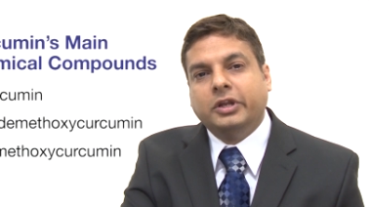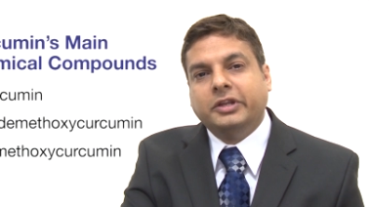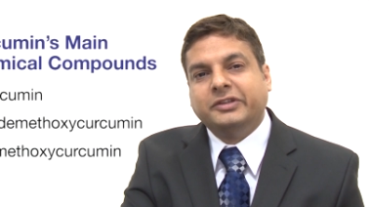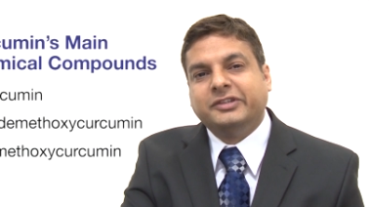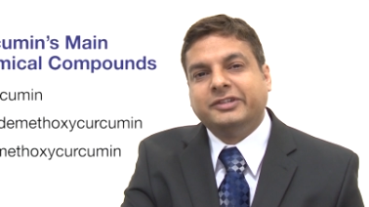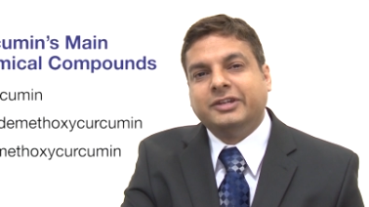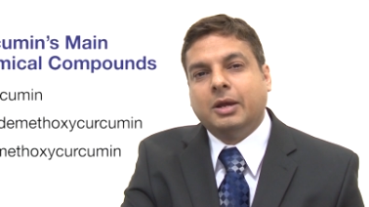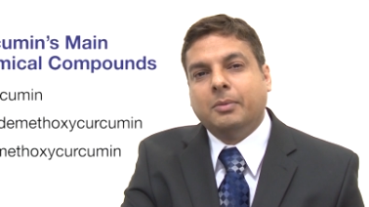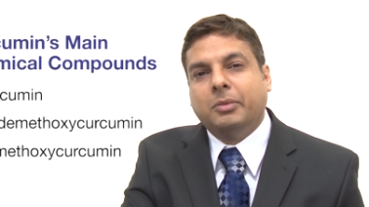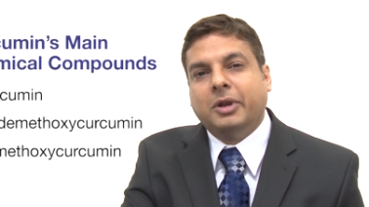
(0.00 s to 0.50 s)
in
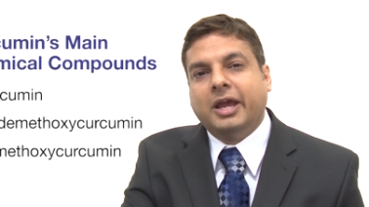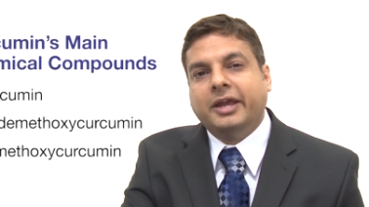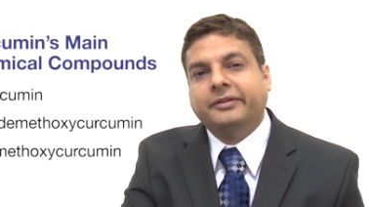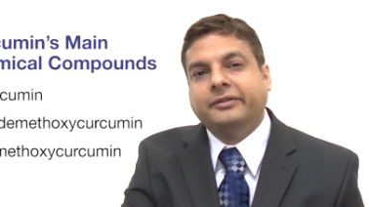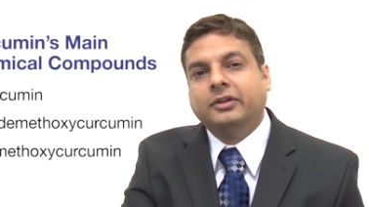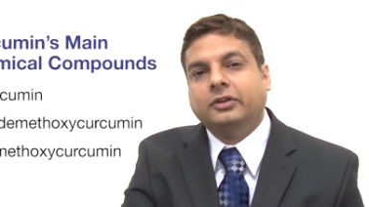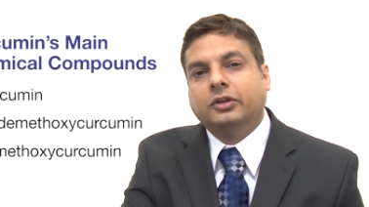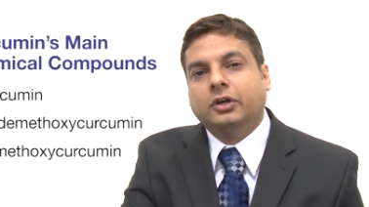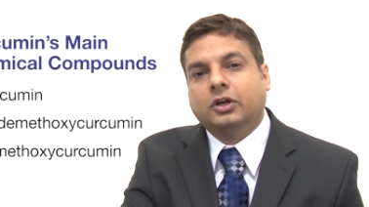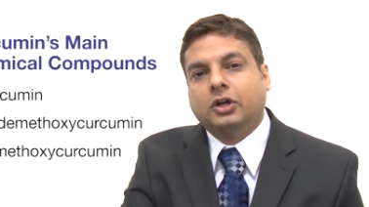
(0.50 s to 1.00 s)

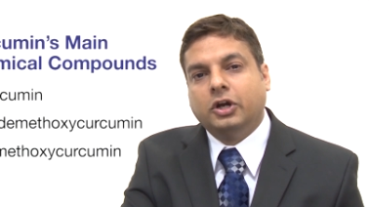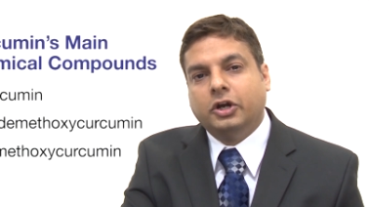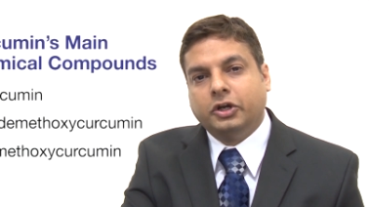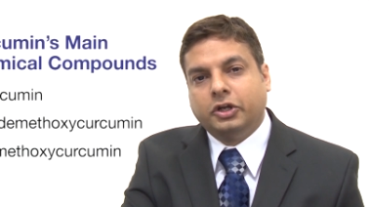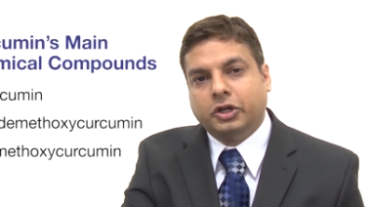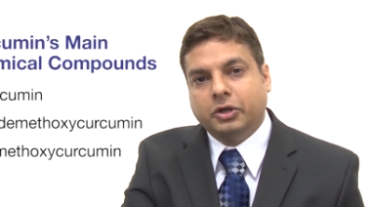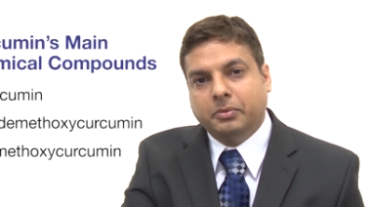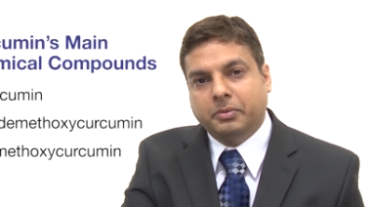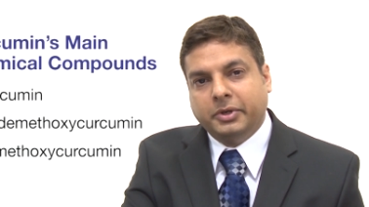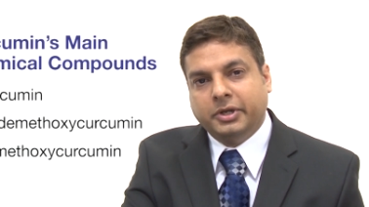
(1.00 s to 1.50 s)
stabilizing the
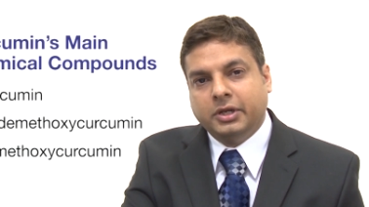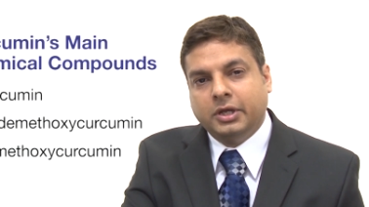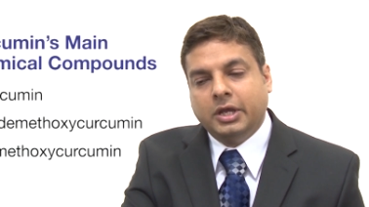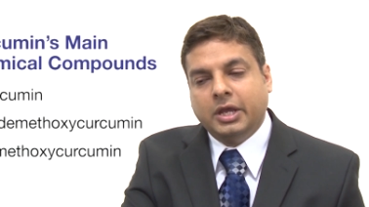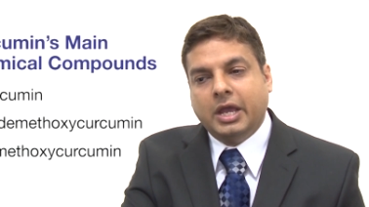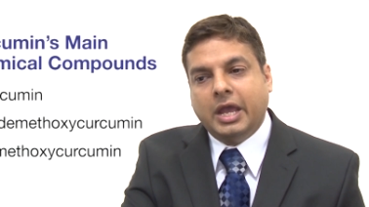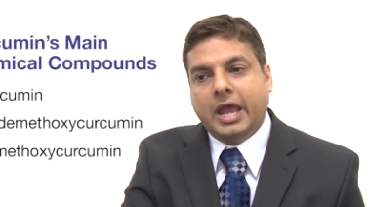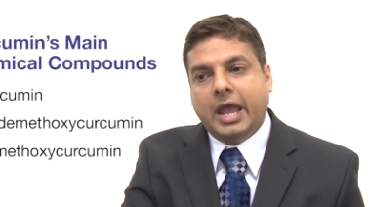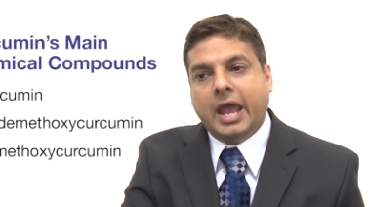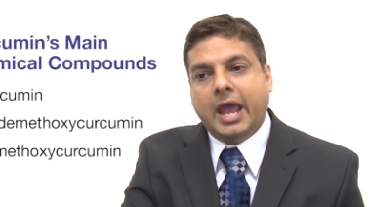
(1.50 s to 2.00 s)
curcumin
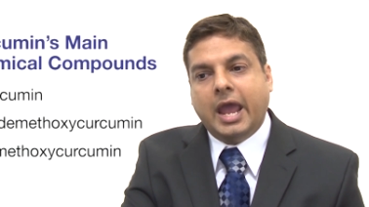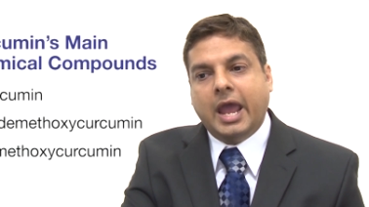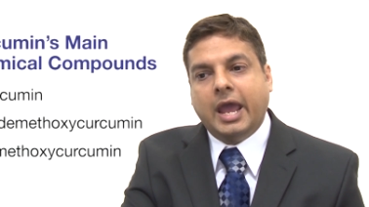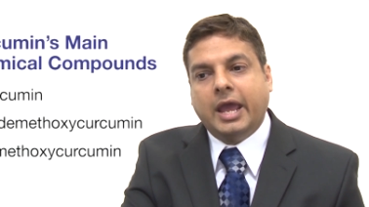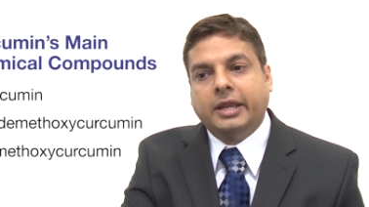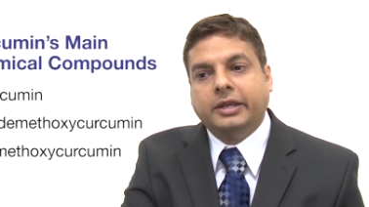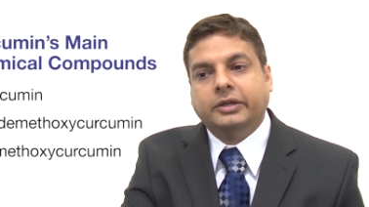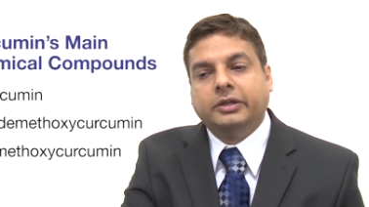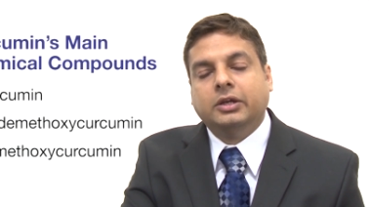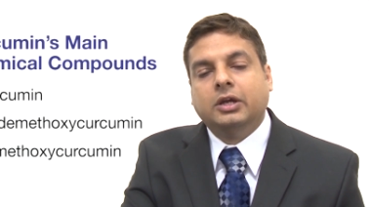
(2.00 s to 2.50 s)

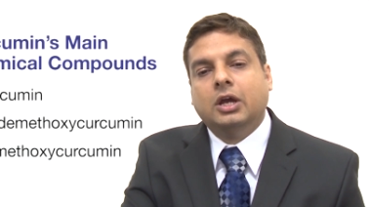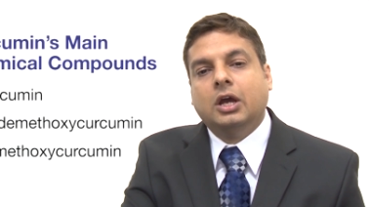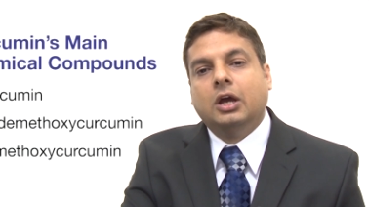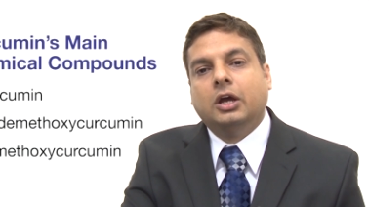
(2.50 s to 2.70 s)
and